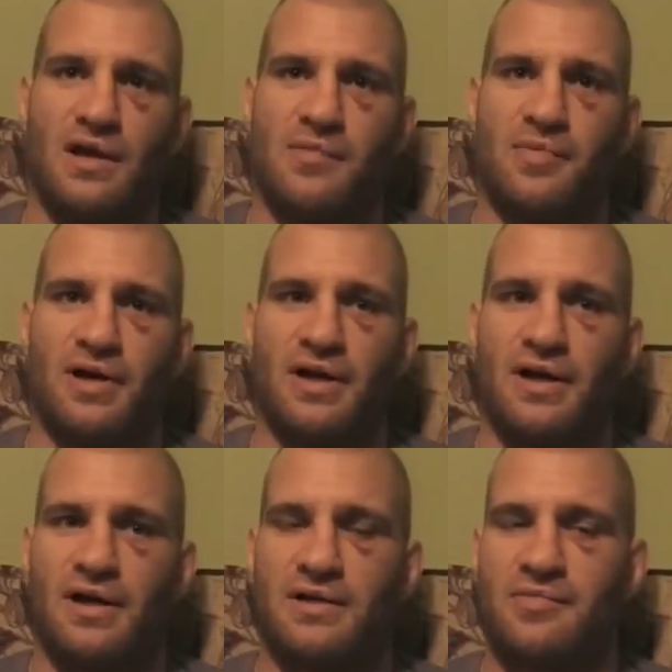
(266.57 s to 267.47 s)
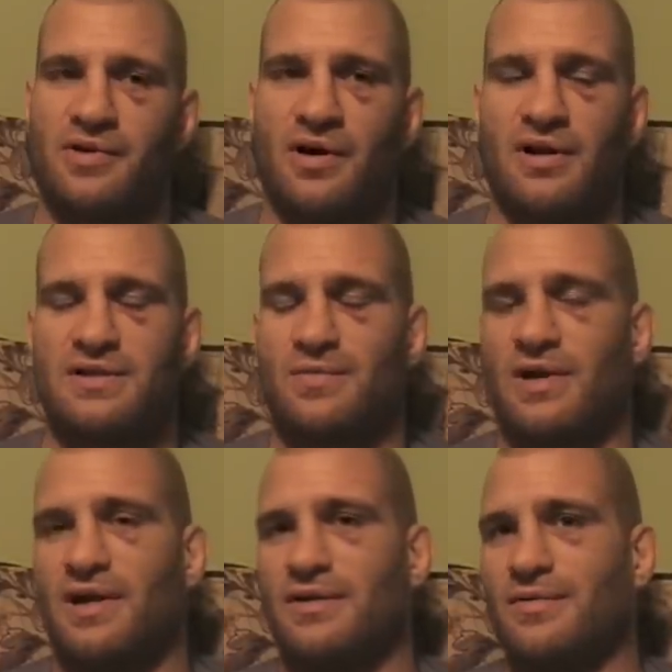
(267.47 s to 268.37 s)
But to be honest, what
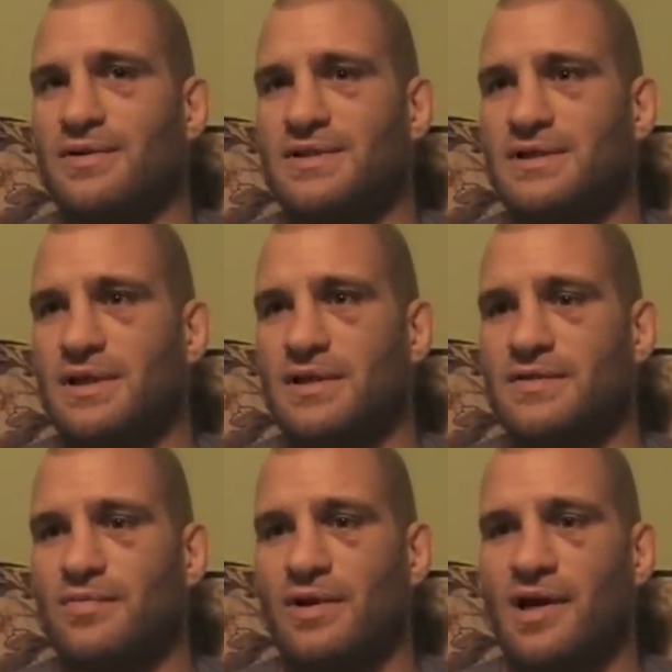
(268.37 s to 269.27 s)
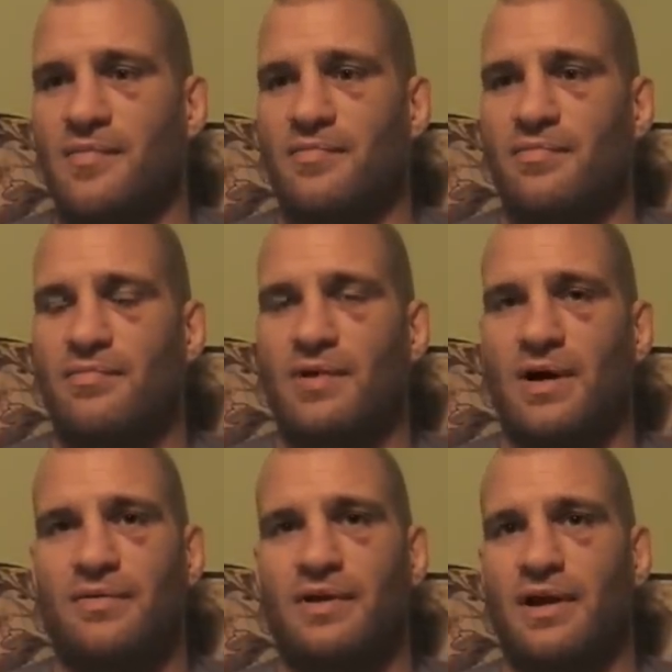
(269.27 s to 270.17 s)
I do is when I'm
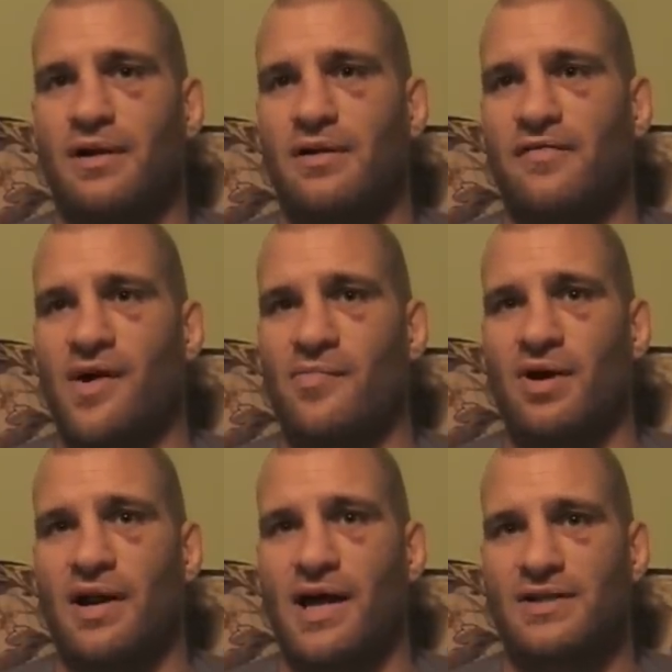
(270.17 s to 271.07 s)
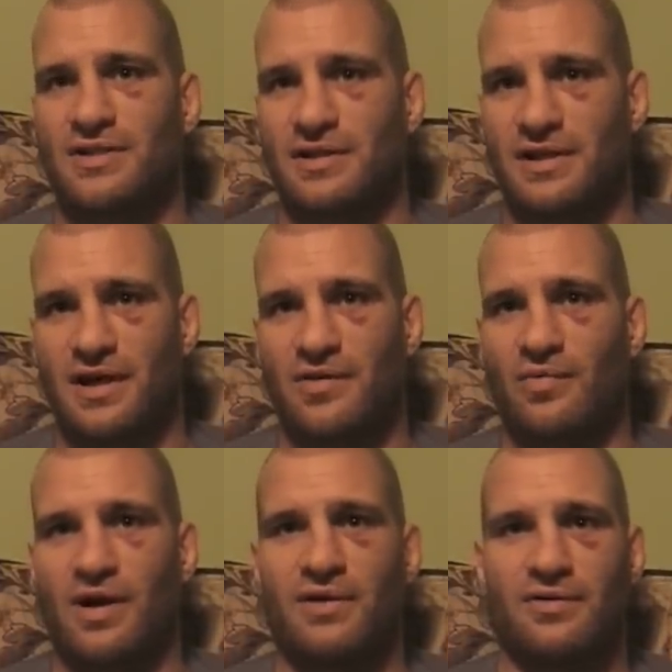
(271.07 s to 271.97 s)
out there, if I'm not actually cutting
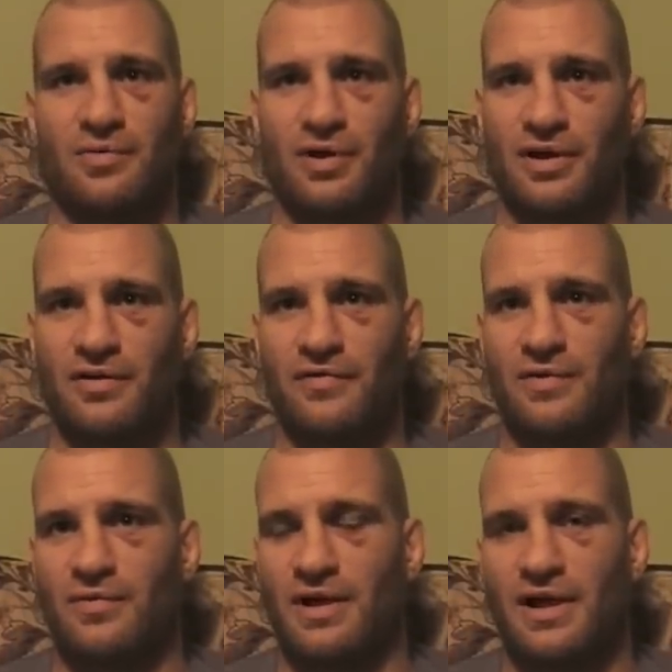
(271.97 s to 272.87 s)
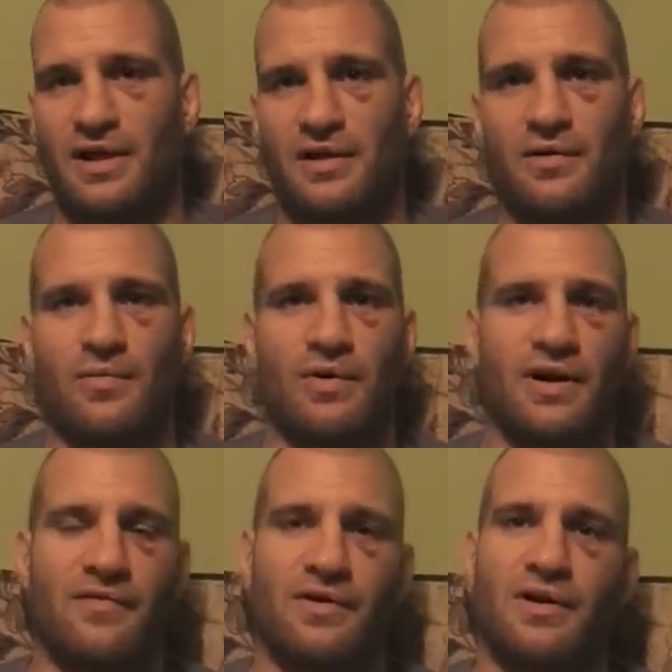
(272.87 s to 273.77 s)
weight or doing an interview or eating or whatever,